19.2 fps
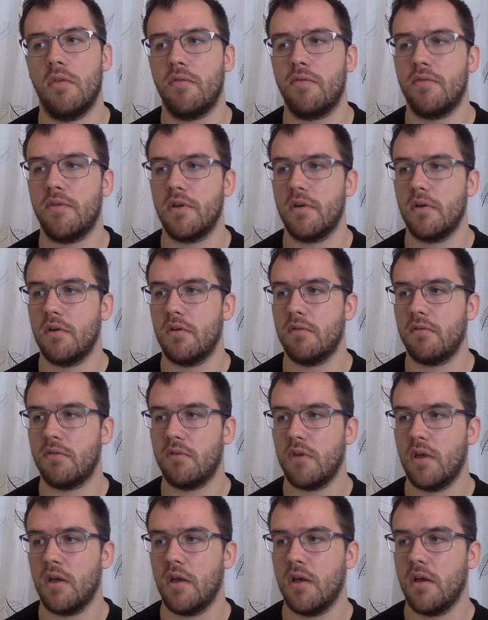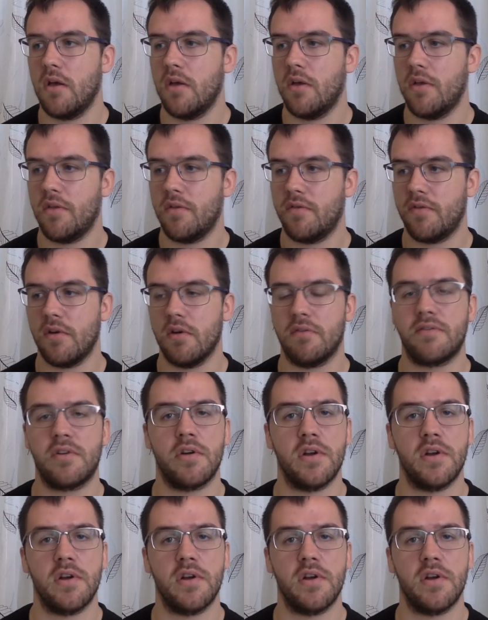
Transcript: the fear of